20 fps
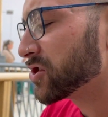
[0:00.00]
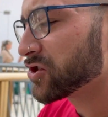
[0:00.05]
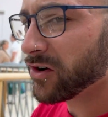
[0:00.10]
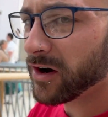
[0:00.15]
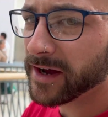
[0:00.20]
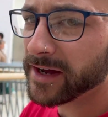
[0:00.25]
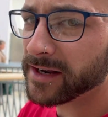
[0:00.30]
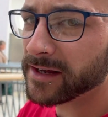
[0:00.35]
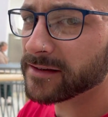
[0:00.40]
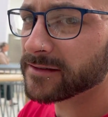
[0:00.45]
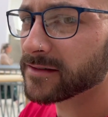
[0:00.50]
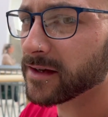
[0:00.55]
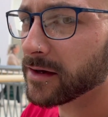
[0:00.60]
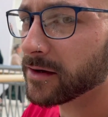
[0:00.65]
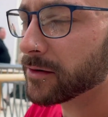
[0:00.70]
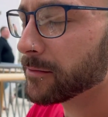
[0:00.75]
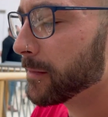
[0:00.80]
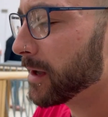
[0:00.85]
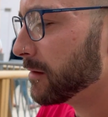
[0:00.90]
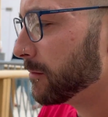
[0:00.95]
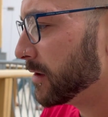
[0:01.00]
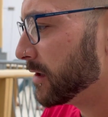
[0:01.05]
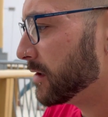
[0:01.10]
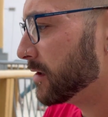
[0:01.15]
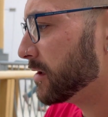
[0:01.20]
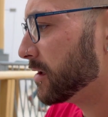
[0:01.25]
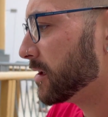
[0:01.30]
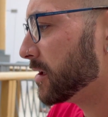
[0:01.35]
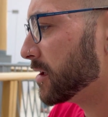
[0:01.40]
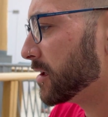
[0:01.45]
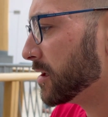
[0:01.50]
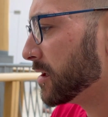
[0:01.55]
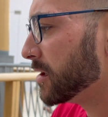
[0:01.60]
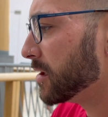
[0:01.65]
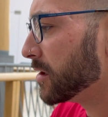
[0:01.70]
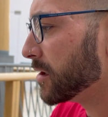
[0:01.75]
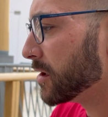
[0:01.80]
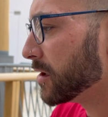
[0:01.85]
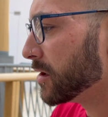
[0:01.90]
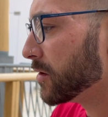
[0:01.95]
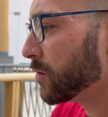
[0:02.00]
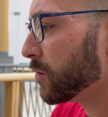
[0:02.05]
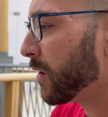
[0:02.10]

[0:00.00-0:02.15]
tried it, so maybe...